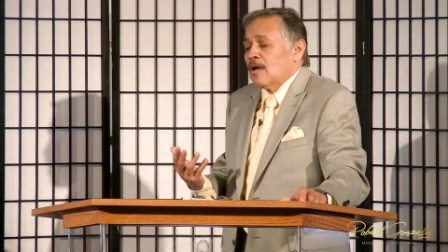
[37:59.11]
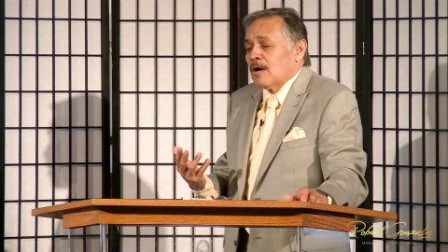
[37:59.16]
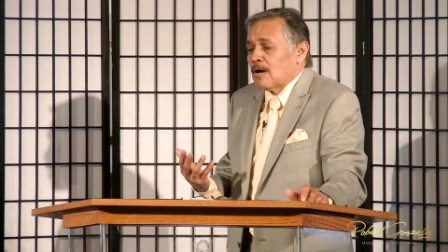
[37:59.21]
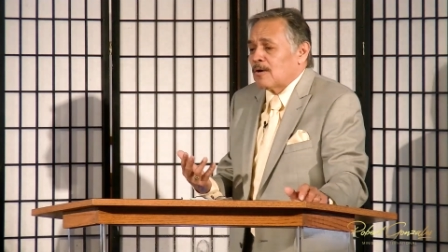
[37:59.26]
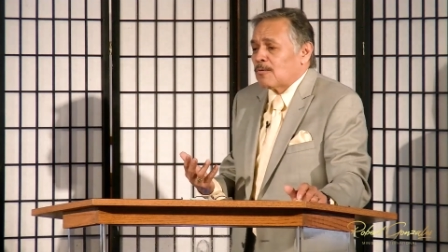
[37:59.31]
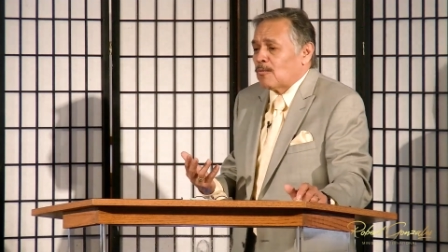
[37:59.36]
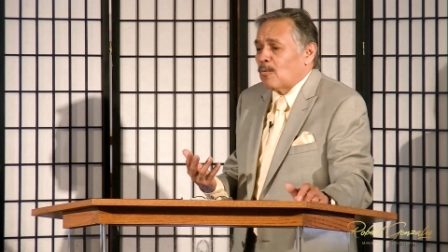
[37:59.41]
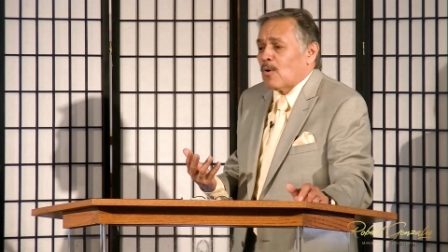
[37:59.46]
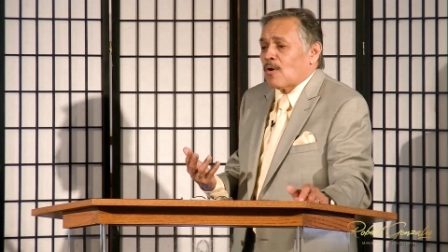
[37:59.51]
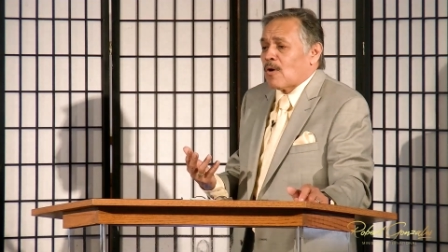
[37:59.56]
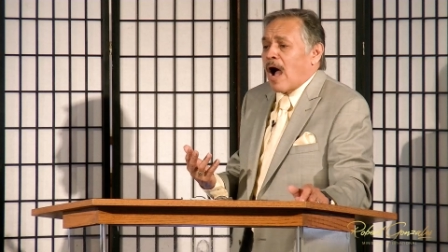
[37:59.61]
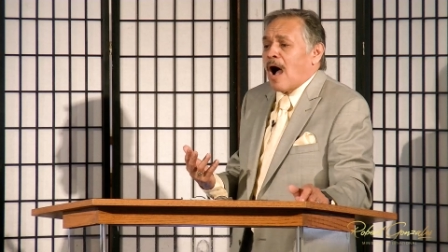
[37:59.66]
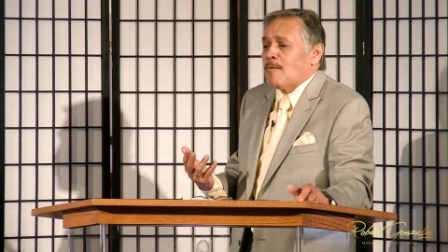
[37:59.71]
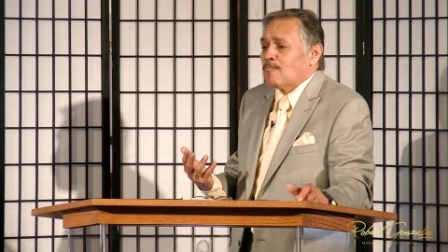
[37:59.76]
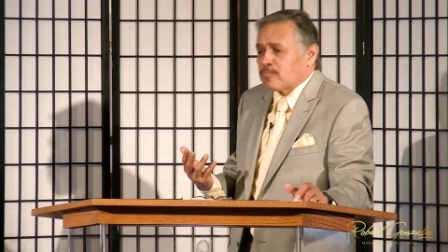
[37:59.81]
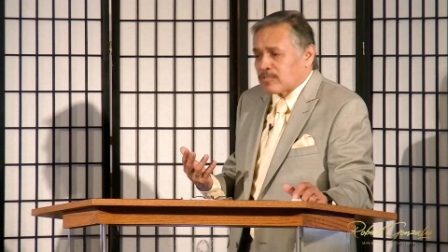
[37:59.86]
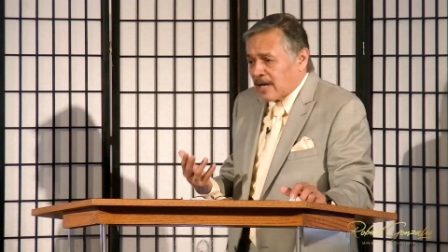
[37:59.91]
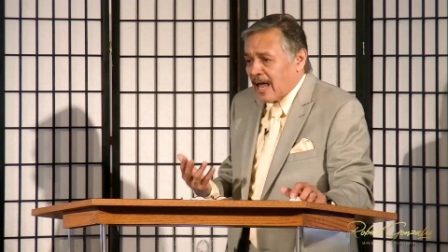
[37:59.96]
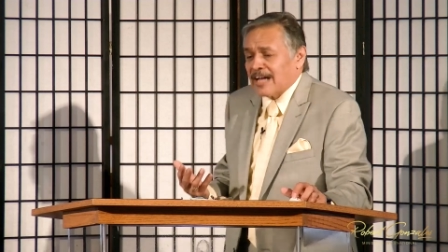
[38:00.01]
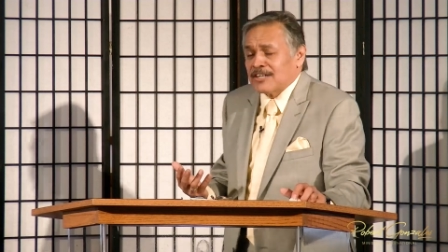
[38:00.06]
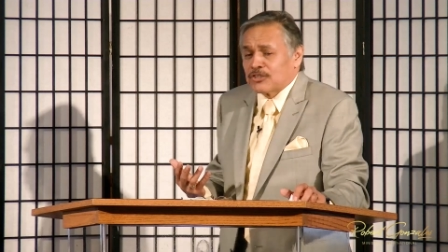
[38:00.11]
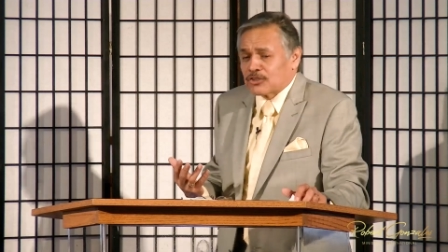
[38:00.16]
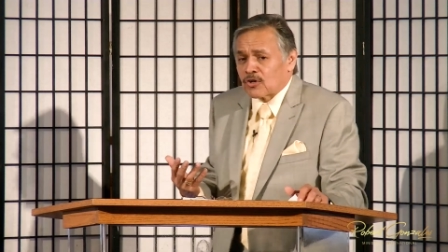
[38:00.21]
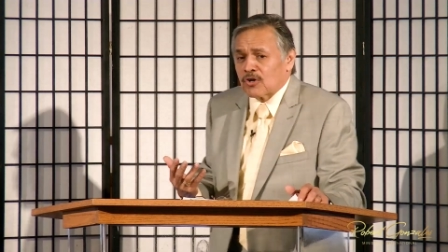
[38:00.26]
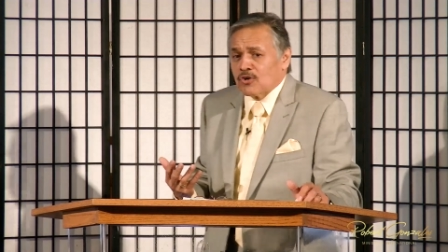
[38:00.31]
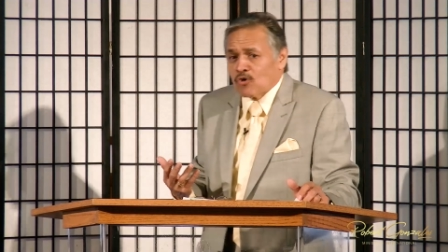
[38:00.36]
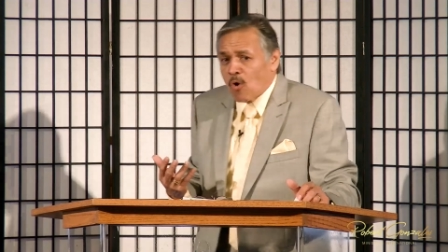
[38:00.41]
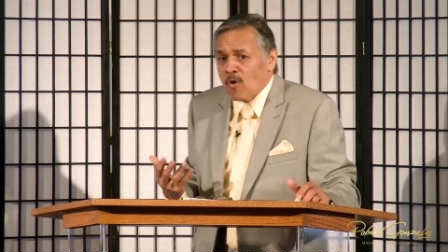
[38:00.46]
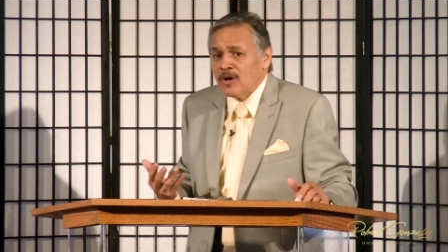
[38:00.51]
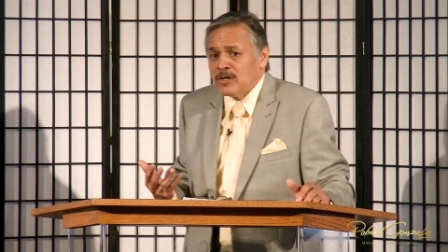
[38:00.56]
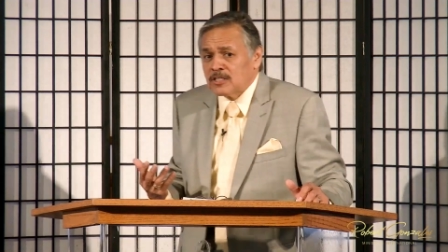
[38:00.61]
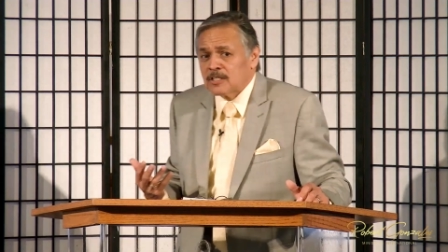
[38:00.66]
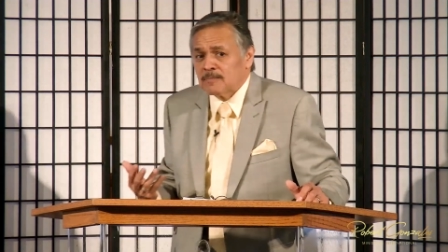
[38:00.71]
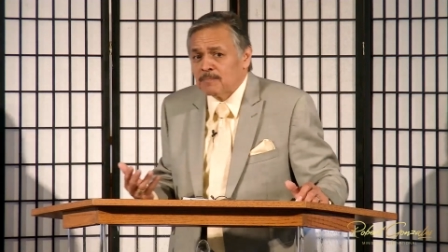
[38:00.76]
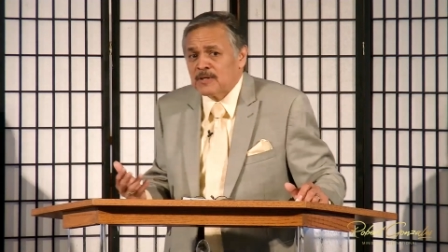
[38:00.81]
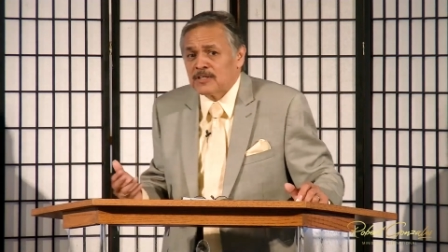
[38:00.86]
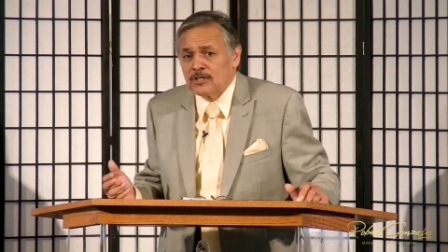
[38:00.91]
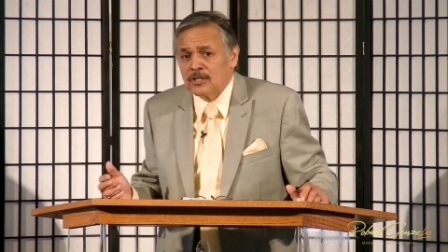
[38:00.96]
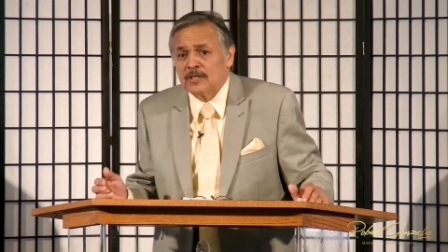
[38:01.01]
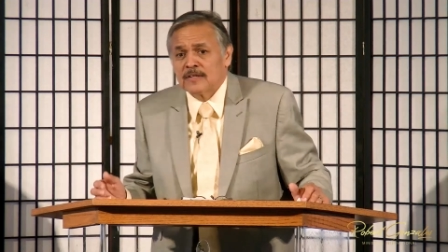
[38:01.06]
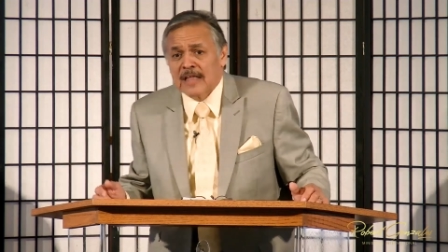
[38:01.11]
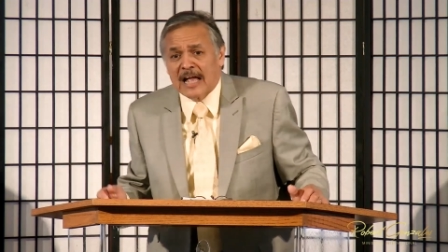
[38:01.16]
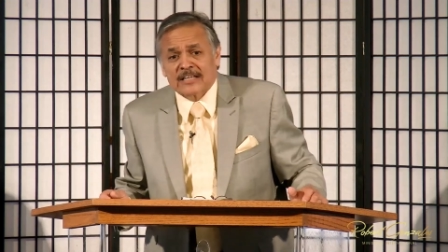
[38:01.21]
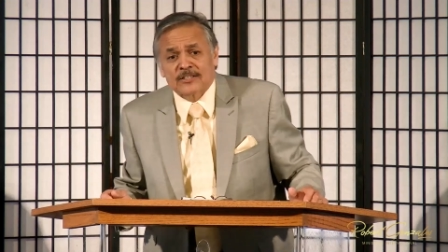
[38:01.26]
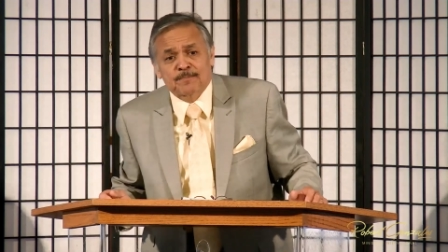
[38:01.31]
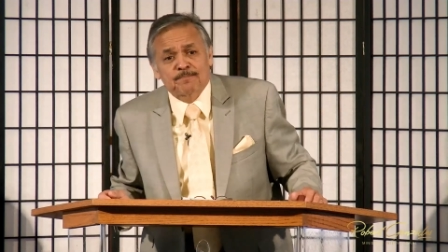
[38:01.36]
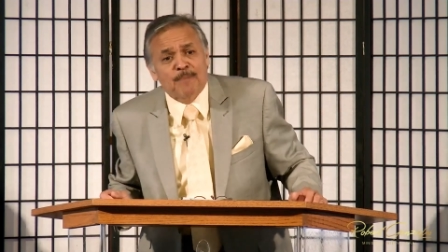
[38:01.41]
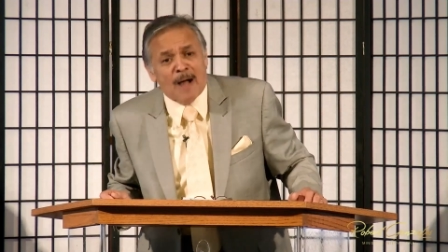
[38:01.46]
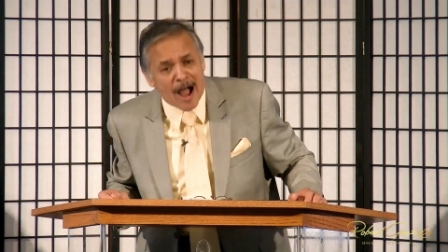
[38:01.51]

Well, I'm glad you're anointed, but that's